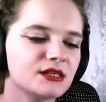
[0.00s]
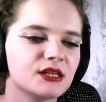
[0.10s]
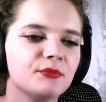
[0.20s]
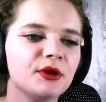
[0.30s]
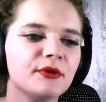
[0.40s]

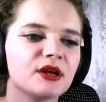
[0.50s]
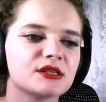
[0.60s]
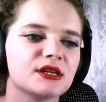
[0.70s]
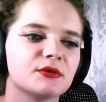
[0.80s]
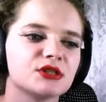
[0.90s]
Simply
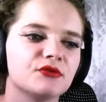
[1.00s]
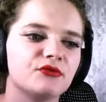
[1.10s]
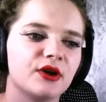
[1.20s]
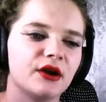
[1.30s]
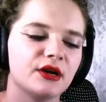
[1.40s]
because there was a
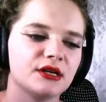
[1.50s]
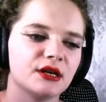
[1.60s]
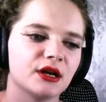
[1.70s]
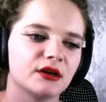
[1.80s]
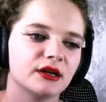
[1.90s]
very
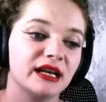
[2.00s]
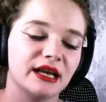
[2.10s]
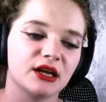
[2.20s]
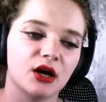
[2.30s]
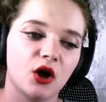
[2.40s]
dear,
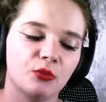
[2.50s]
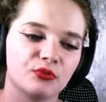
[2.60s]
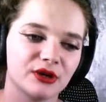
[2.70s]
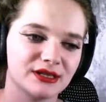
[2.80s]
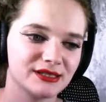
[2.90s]
clear
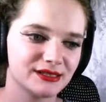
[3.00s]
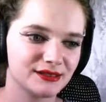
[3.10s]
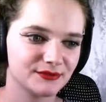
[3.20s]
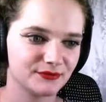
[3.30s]
culprit.